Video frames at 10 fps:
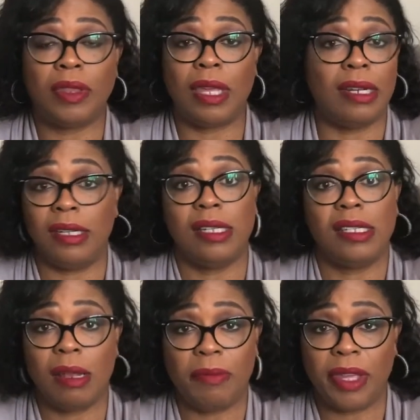they did
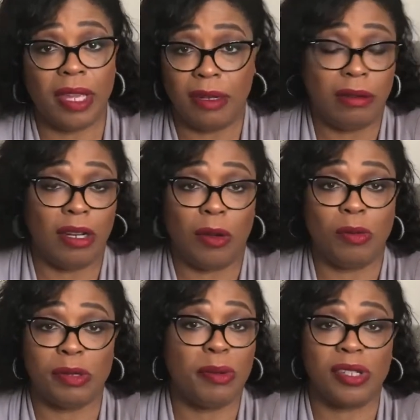something and you know it
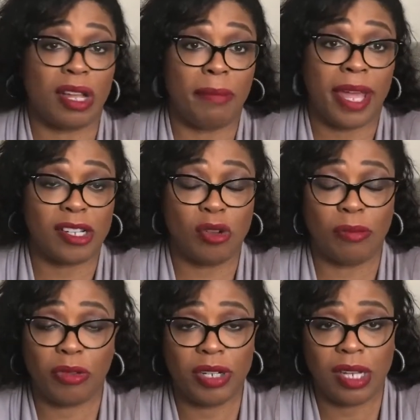was supposed to come back to
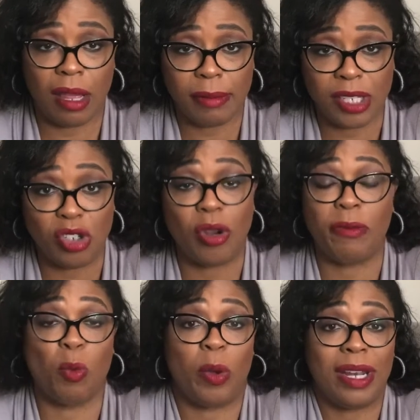them three times did you
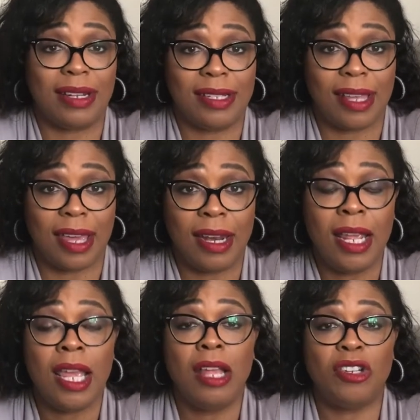ever witness that
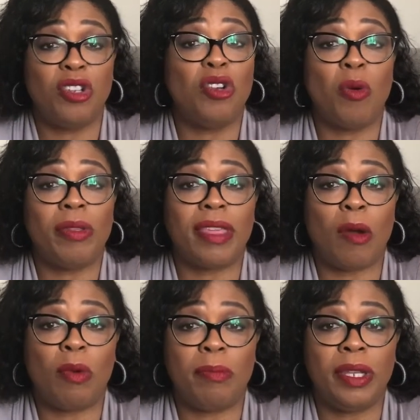do you know what
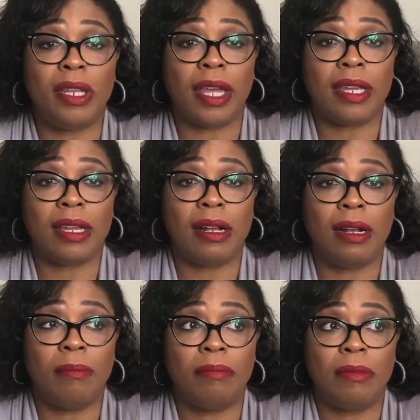that would be like
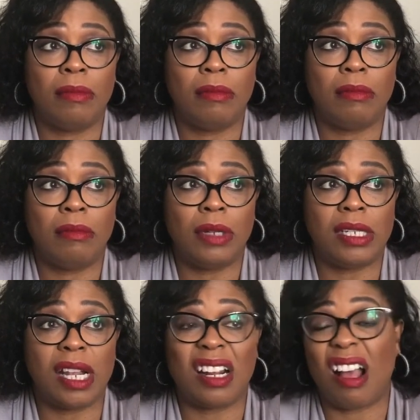um,
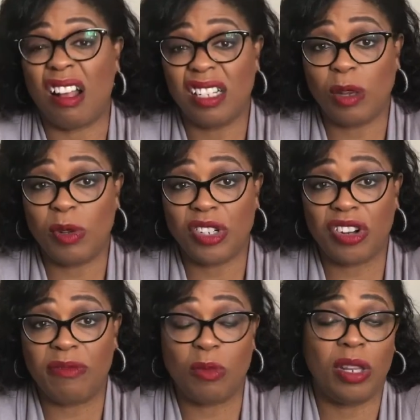is that a consequence
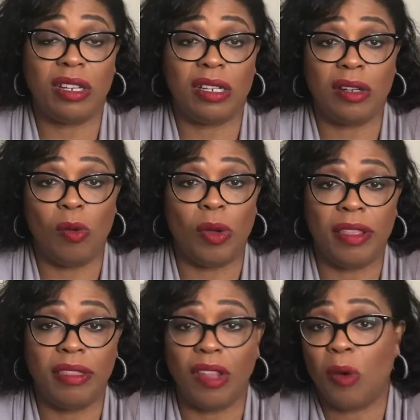you're even willing to deal
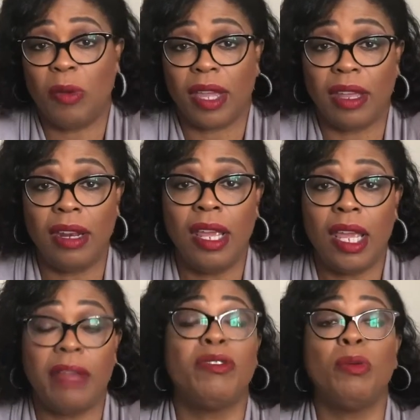with knowing it
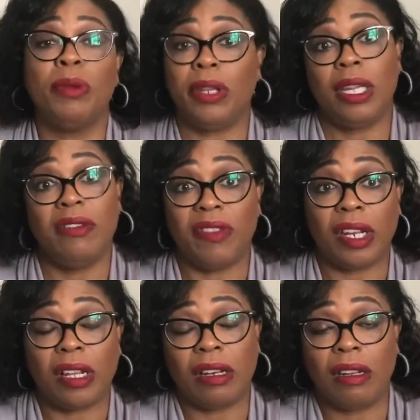if you believe in
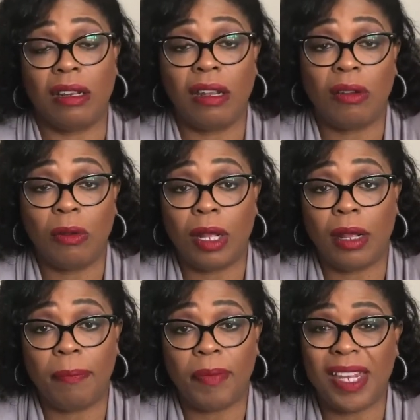it you know
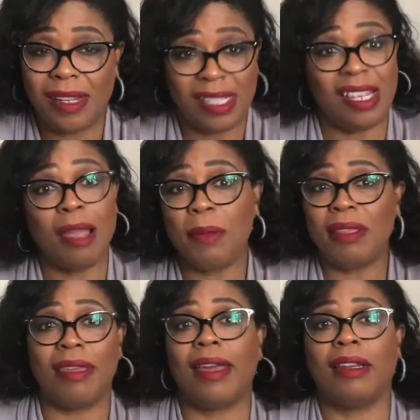um, and
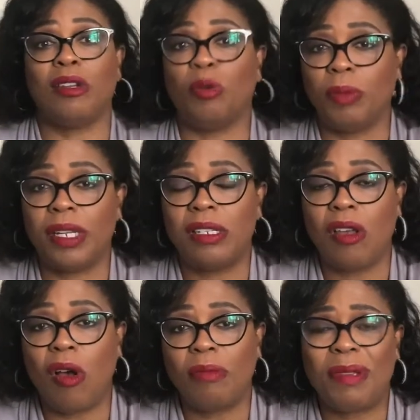examine that a little bit
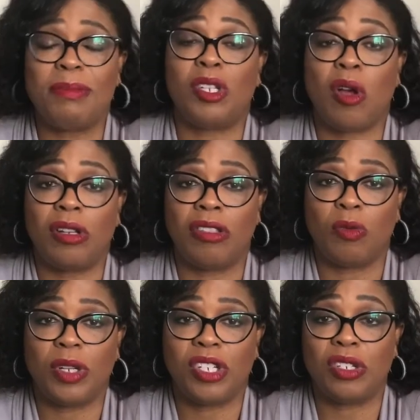talk maybe talk to other
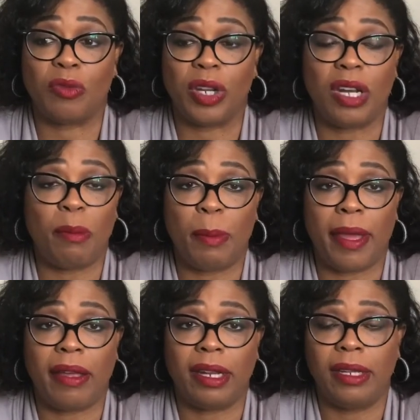witches read up
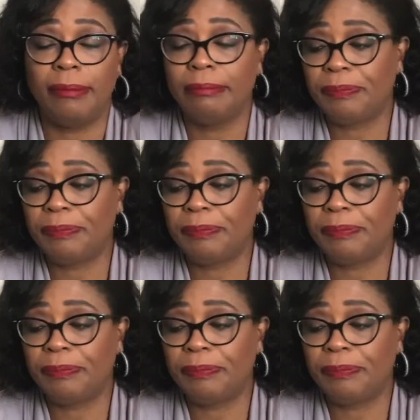about it